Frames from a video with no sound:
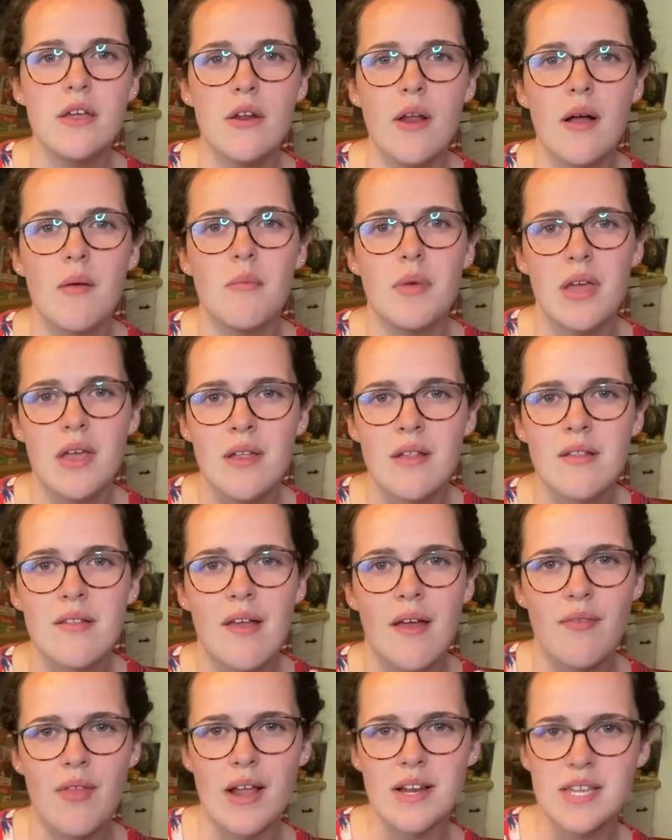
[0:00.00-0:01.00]
You know how beans
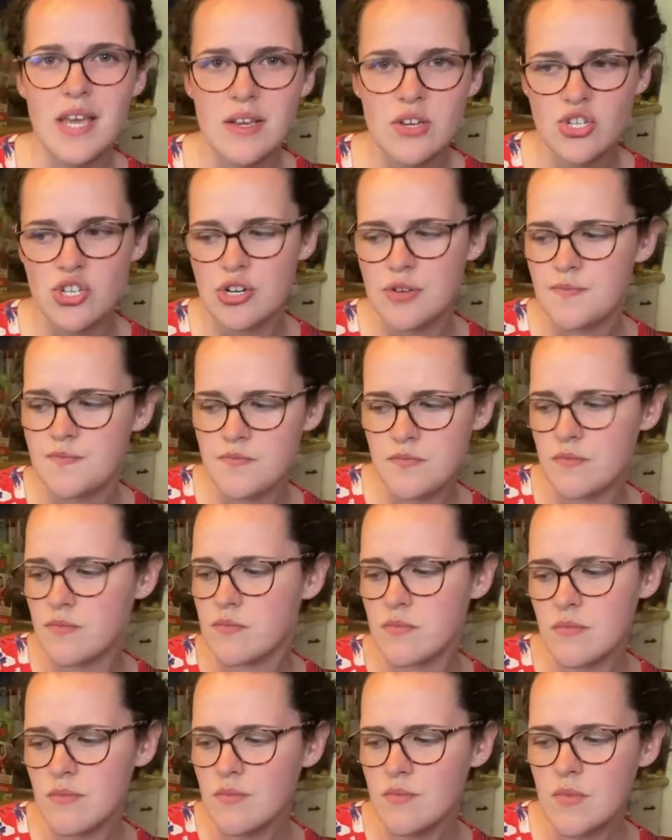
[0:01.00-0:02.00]
have that texture?
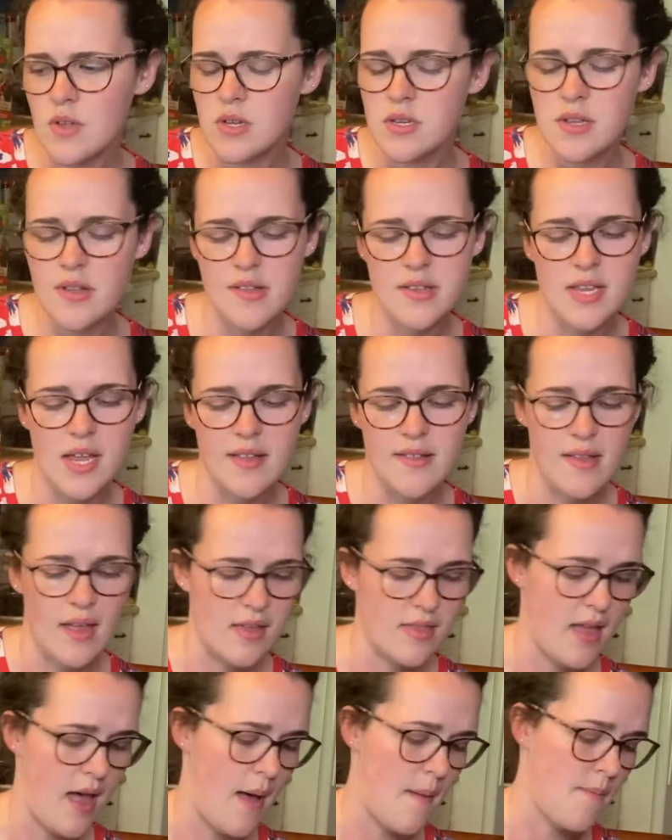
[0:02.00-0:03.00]
It doesn't taste
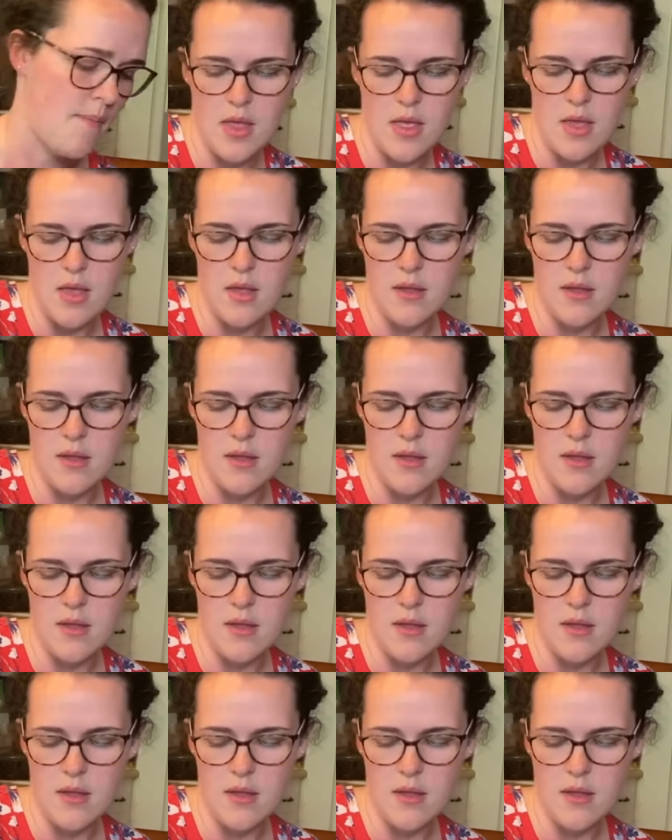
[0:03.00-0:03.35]
like that.